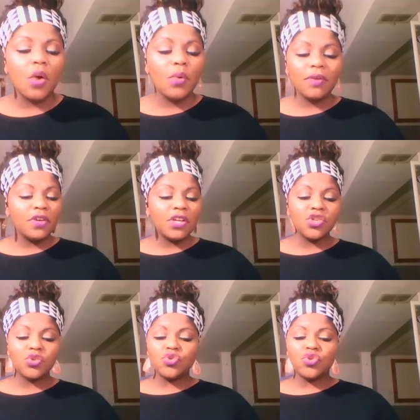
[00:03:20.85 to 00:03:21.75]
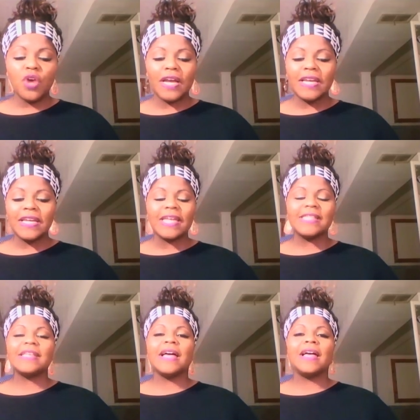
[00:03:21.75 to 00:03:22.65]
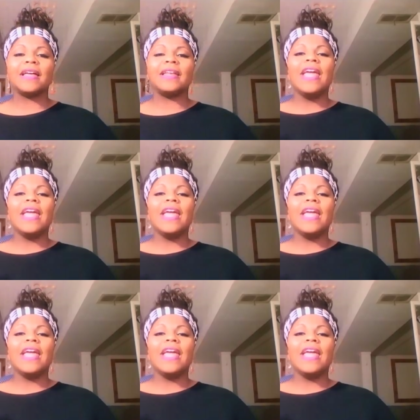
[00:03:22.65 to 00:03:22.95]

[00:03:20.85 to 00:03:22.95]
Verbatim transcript: whatever it is you're trying to get done.